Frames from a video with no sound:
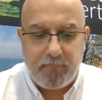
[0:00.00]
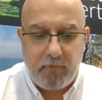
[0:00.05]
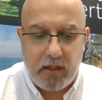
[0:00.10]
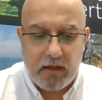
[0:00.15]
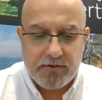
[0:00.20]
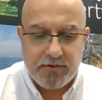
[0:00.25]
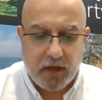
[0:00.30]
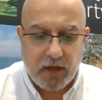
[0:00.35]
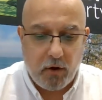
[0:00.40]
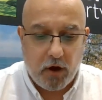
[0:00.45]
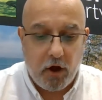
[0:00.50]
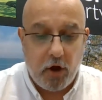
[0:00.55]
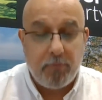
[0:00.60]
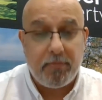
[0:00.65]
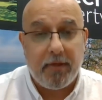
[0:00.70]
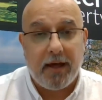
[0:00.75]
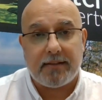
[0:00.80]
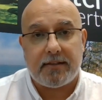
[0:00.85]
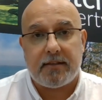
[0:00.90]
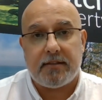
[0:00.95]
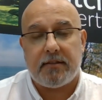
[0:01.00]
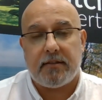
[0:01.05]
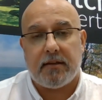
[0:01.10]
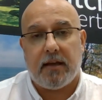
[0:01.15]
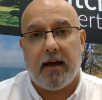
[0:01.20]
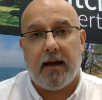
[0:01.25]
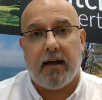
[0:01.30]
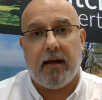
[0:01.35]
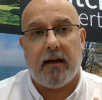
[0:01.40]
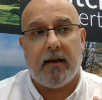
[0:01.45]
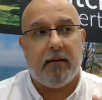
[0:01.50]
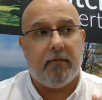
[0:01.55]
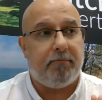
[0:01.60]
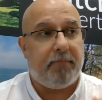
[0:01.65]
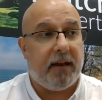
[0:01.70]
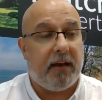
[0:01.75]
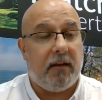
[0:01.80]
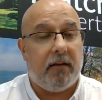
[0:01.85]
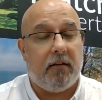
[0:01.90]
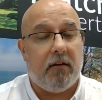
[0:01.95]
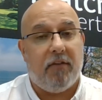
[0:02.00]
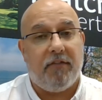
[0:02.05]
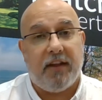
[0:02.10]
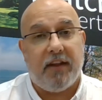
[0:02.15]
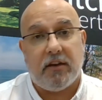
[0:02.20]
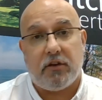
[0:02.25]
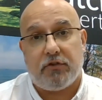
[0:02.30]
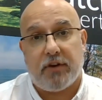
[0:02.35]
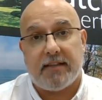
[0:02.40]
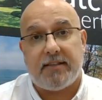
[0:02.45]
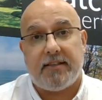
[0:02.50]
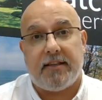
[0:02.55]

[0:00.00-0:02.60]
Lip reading: So I hope that's been of interest.